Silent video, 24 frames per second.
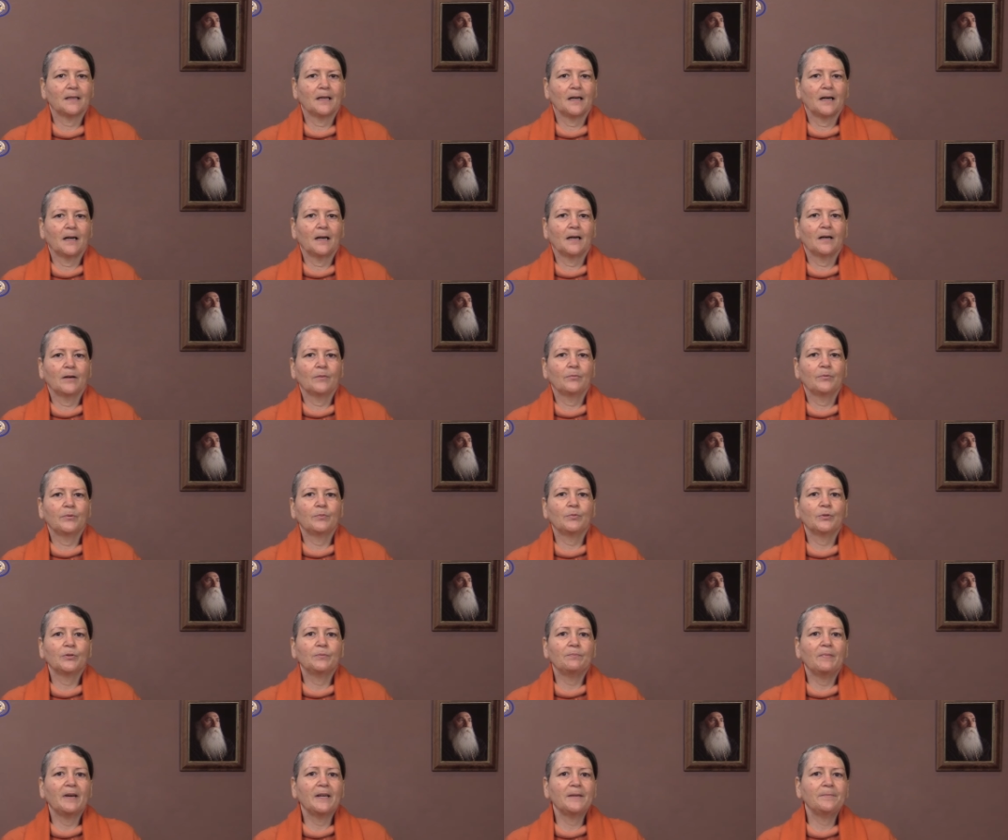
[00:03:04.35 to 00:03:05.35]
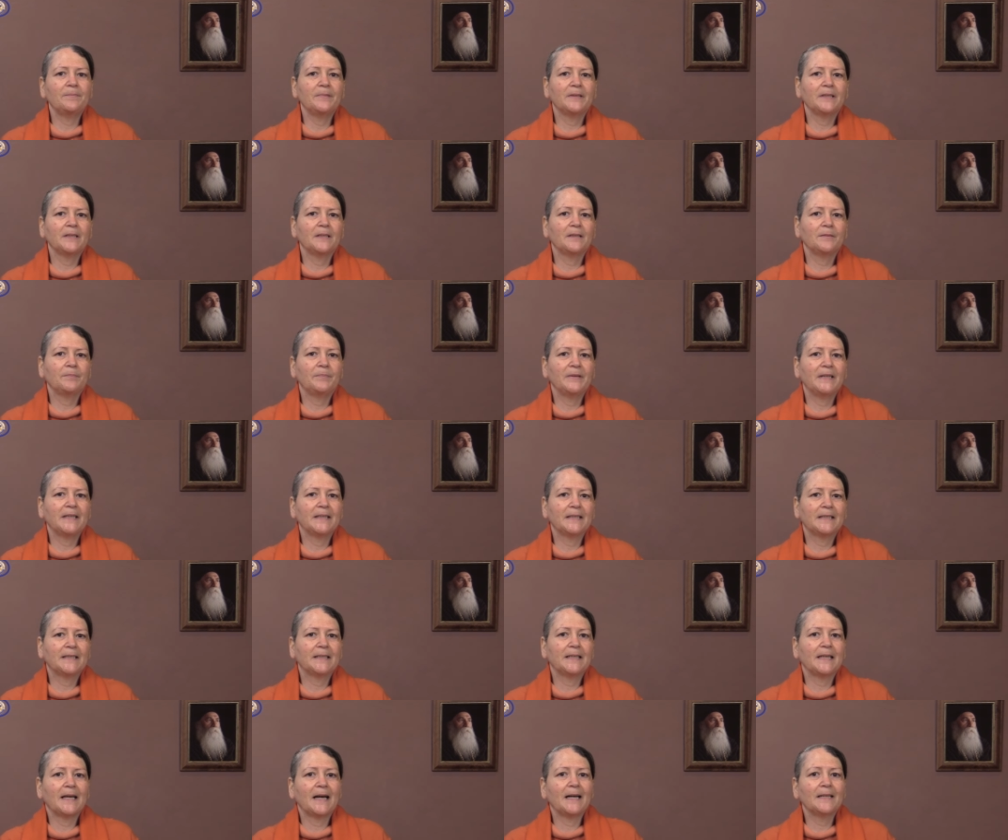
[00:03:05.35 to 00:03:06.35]
uh, we would maybe be
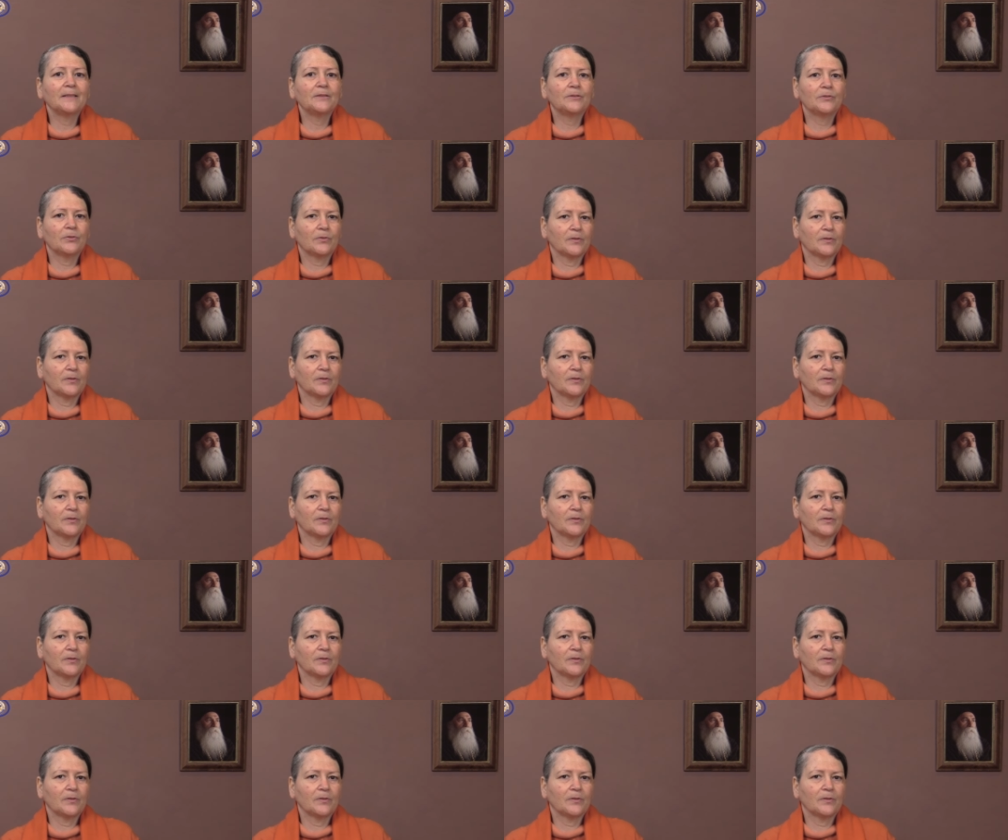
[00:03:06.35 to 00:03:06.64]
inclined